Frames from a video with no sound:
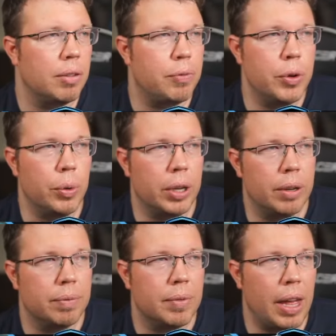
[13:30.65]

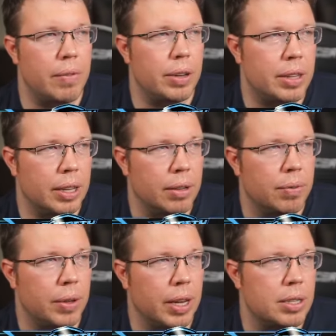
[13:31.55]
fueling
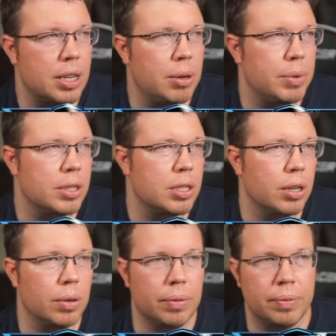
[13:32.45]
everything for that team, and
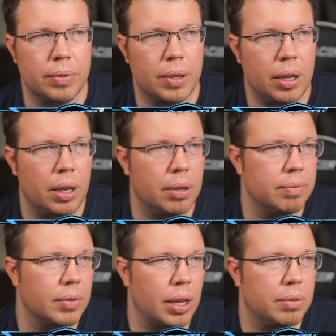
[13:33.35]
so
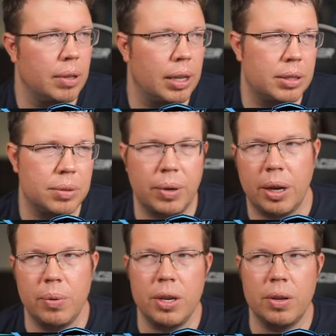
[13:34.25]
yeah, that's
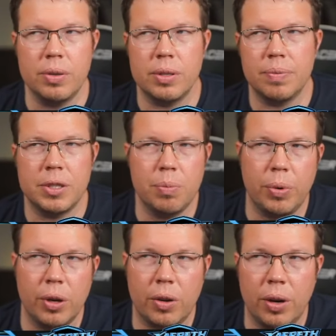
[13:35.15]
what I would use.
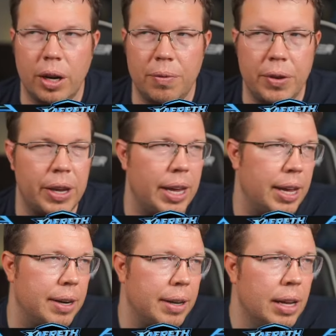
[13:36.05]
Support Kron if you
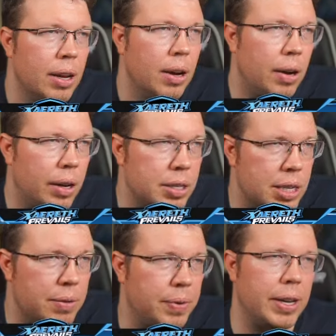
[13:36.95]
can on
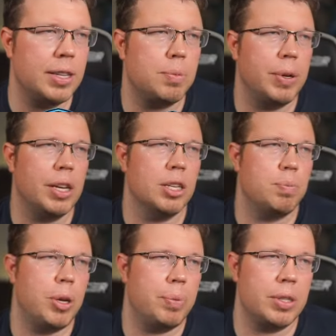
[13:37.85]
defense,
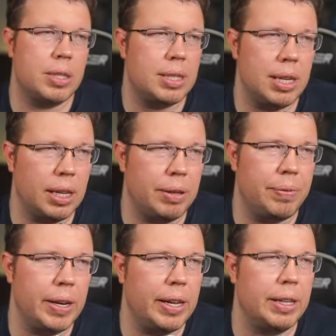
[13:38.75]
because people
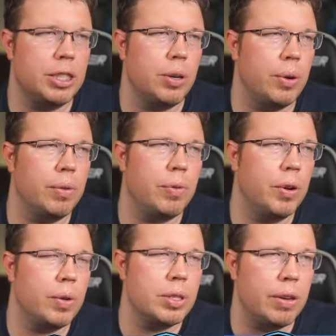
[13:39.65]
still fail to it,
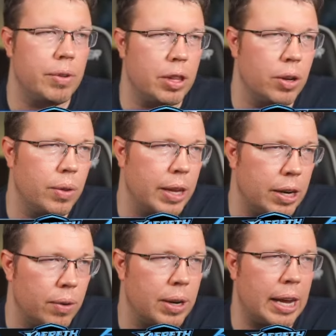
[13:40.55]
folks. Even though
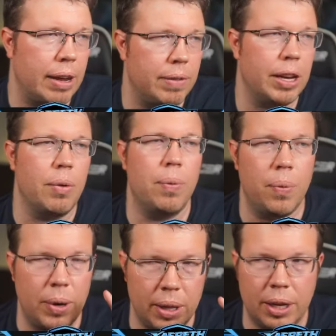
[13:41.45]
they don't have like a
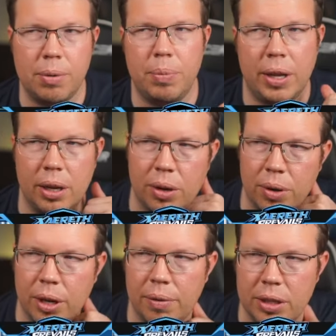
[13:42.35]
really compelling
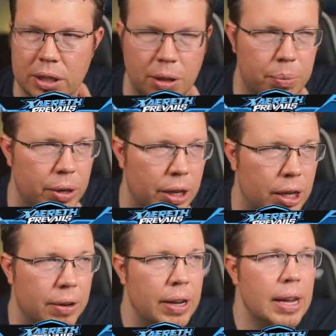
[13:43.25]
Kron, it's still pretty
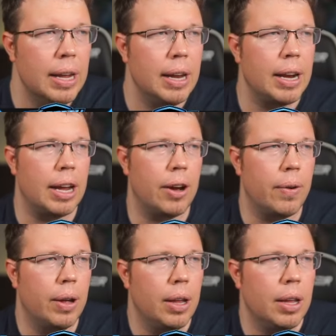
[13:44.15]
good.
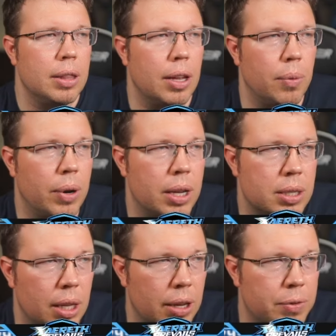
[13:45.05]
Now, that when I
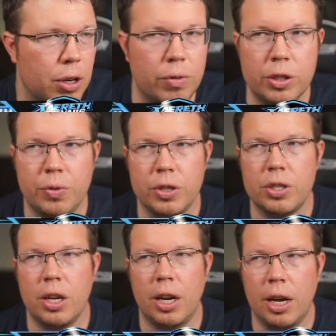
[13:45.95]
say leftovers for
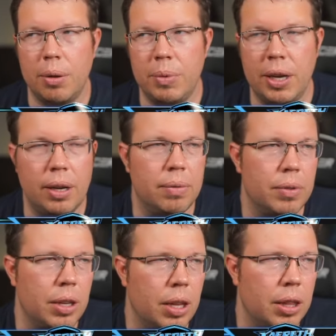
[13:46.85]
Saw, I
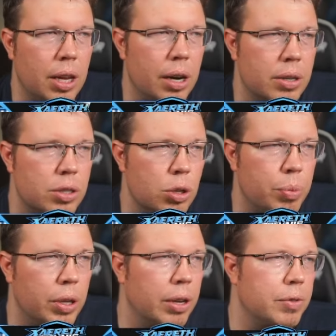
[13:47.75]
mean they are
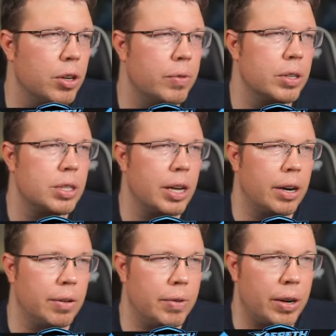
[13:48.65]
super leftovers.
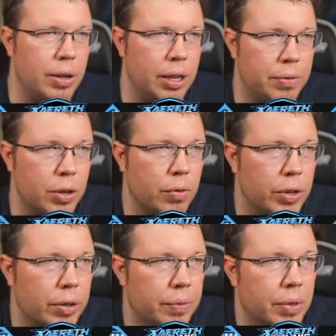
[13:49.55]
They are very
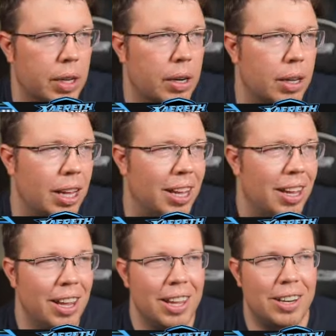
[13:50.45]
leftover. They're
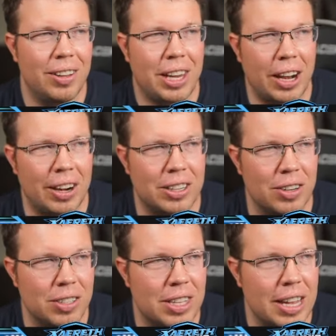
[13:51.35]
the
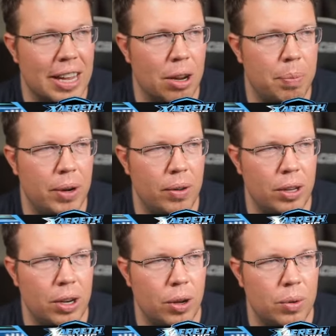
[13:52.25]
characters that
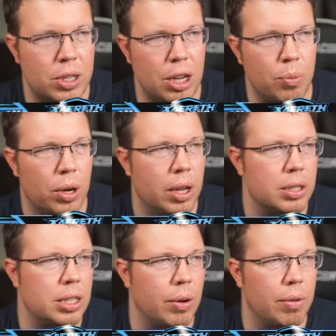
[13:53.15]
apparently no team wants.